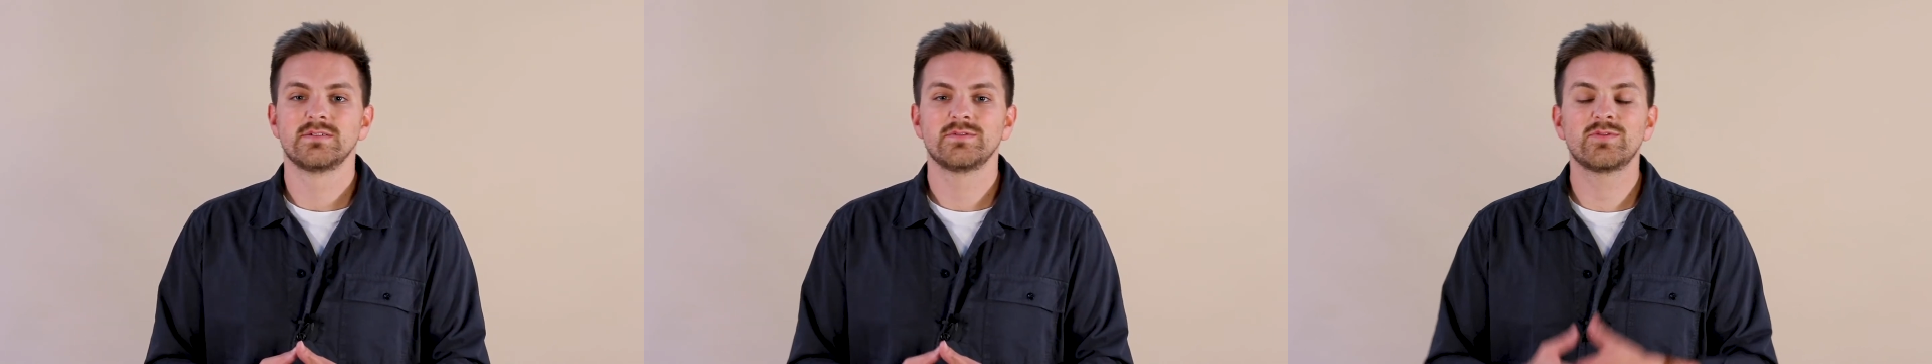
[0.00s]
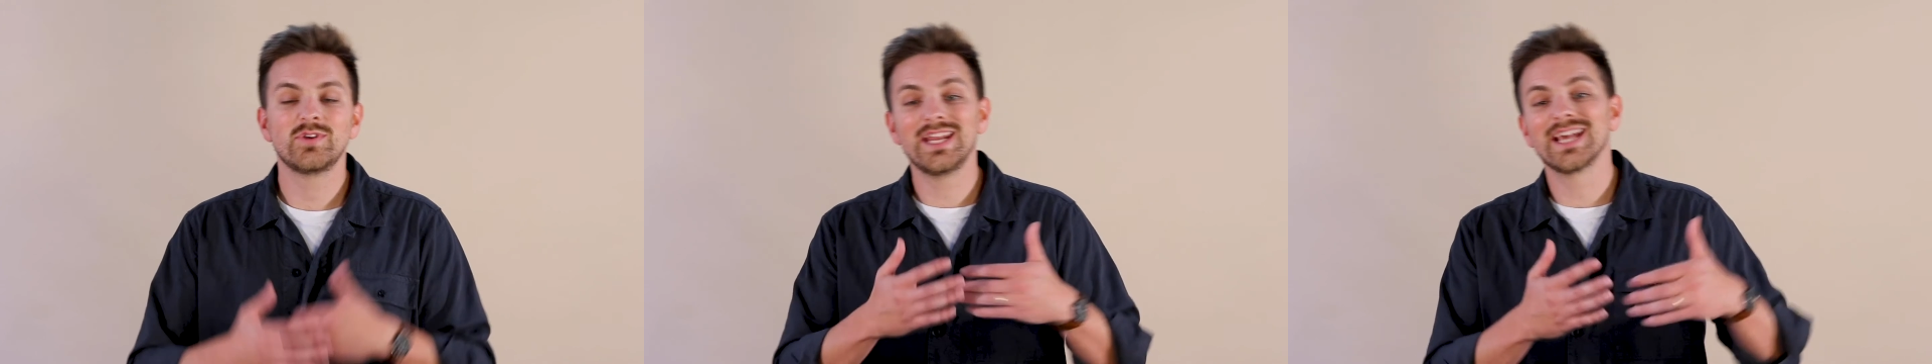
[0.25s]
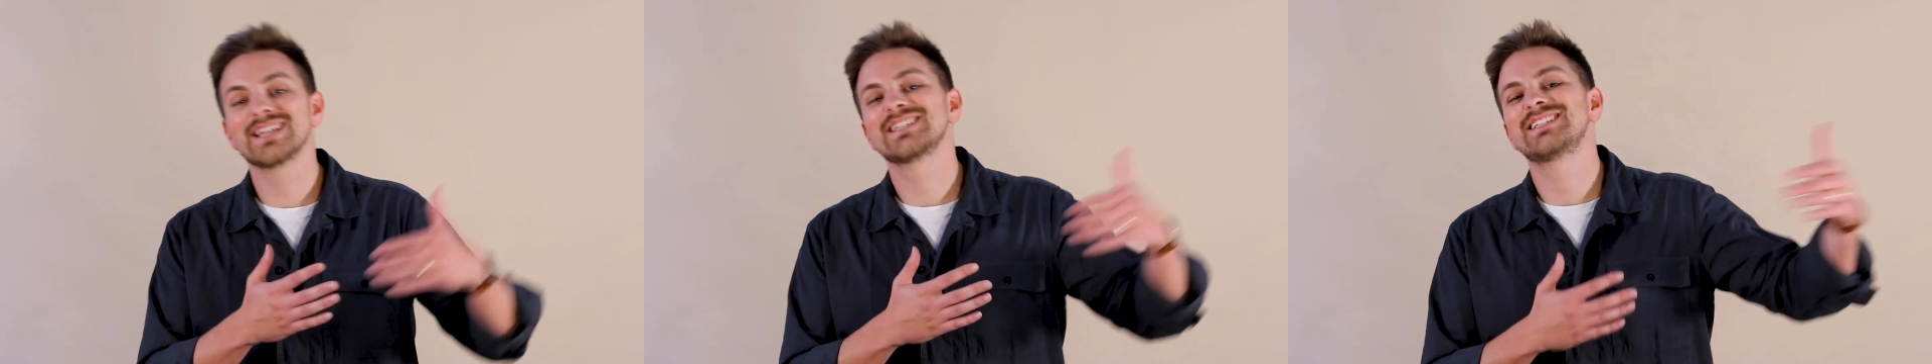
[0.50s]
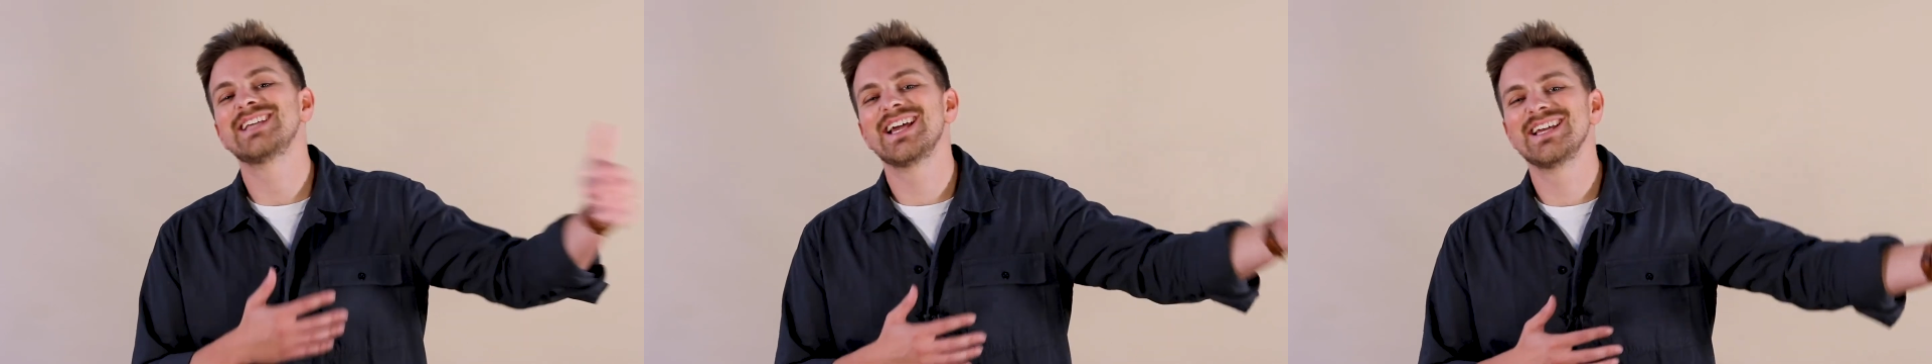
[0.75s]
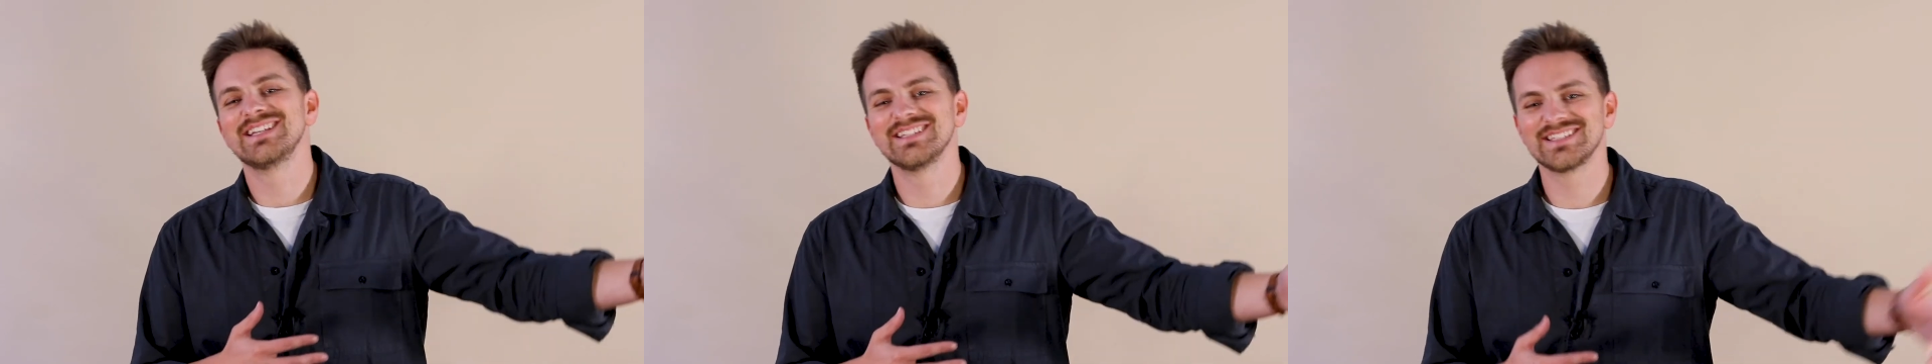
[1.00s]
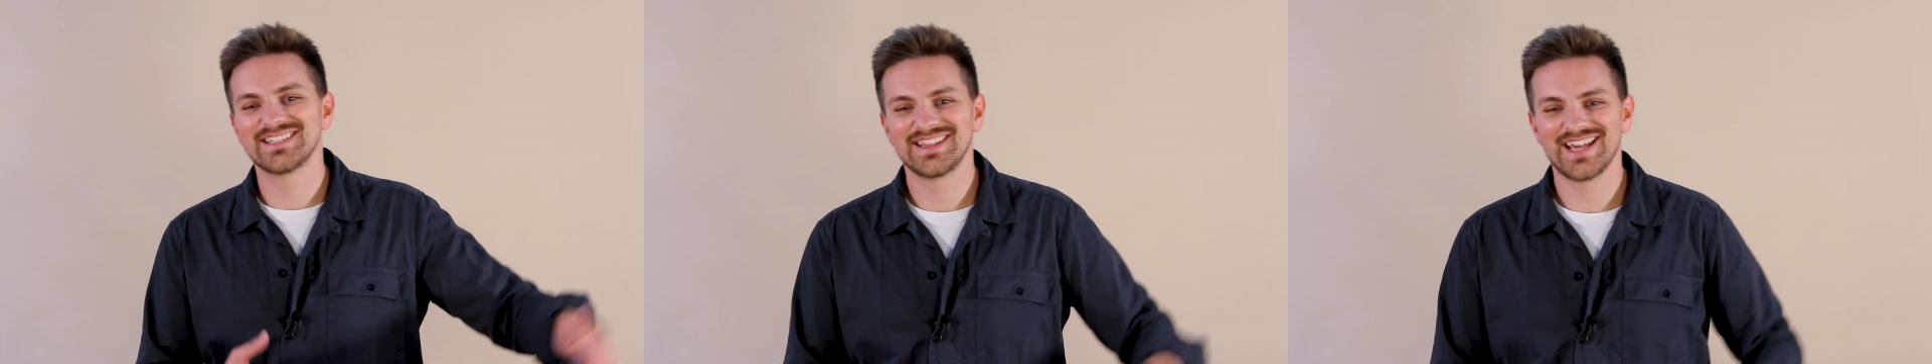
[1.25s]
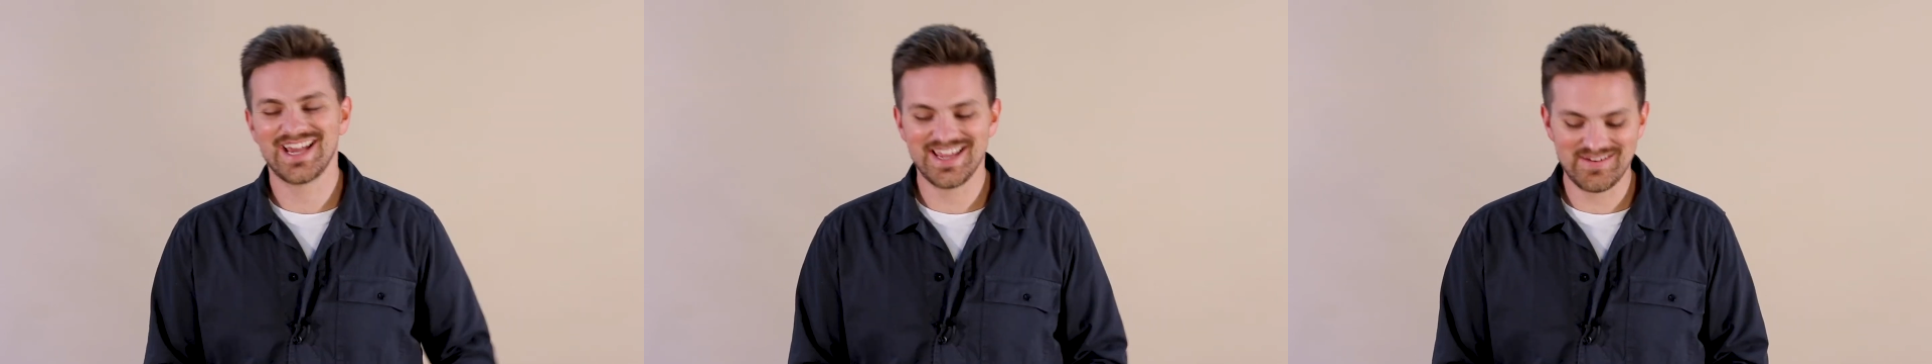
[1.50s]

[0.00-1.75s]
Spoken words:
freely extend that